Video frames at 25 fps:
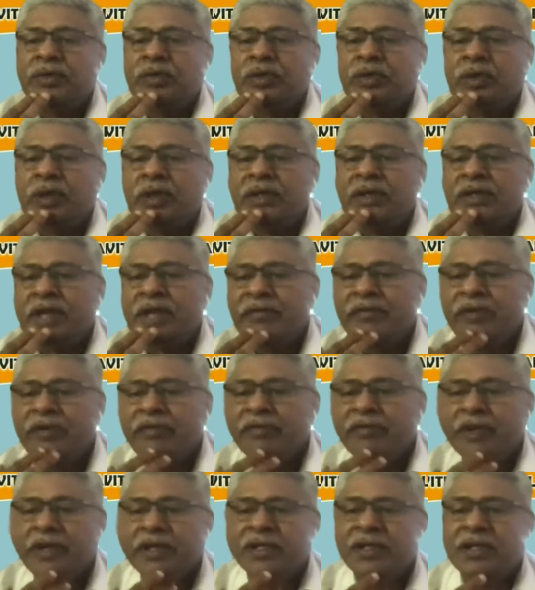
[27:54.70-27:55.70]
So does
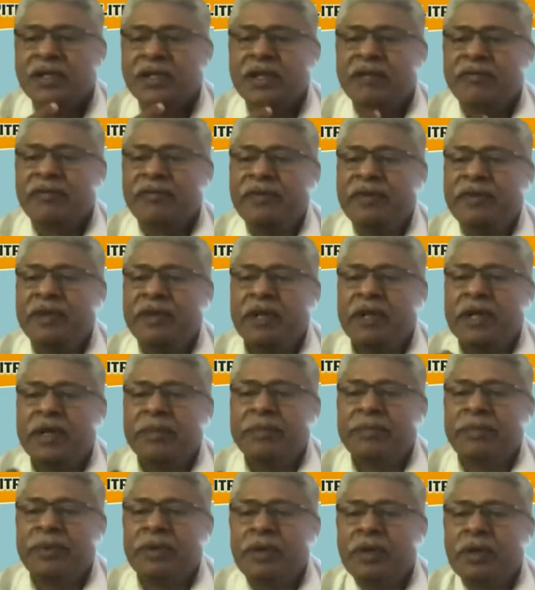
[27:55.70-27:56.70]
heavy weights
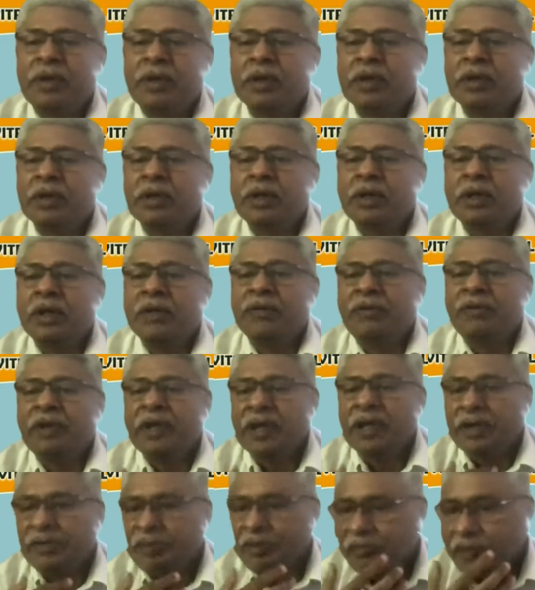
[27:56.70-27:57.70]

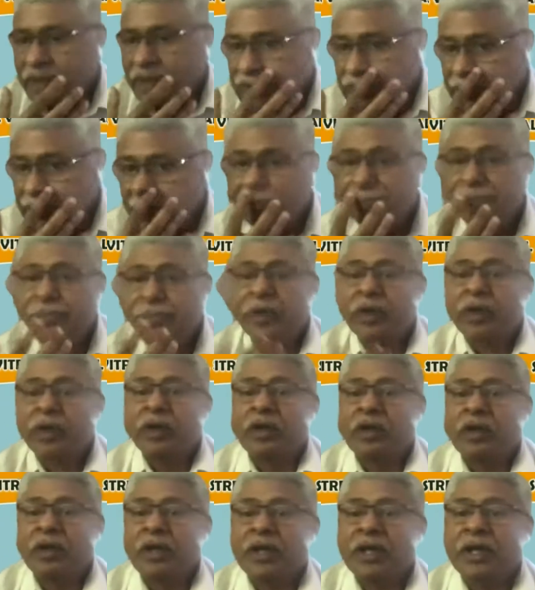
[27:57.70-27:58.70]
lifting heavy weights
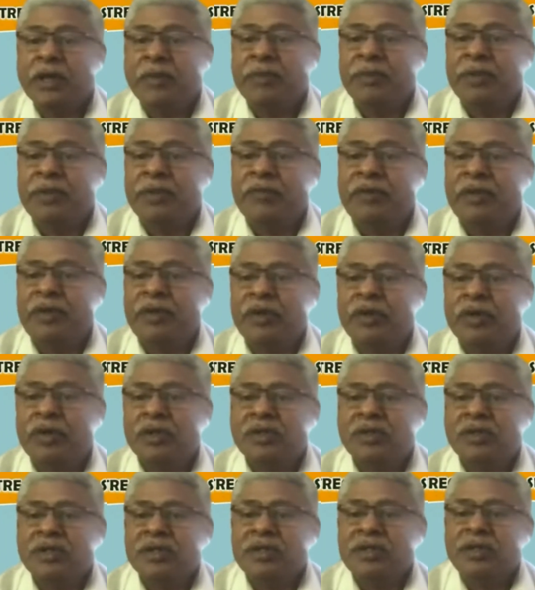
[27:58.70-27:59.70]
hamper or help the
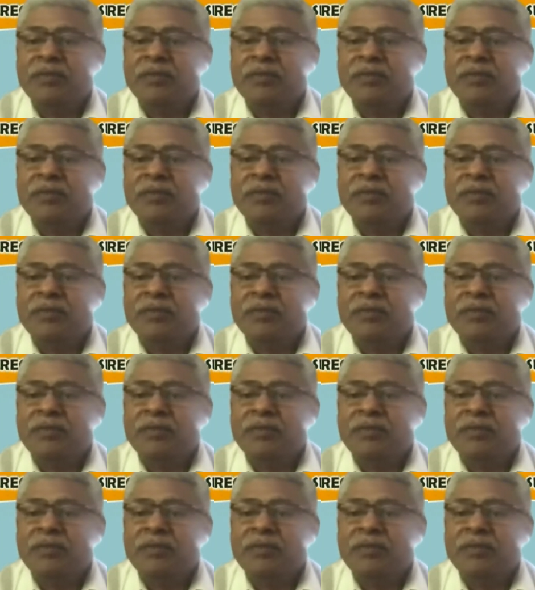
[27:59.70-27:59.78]
vitreoretinal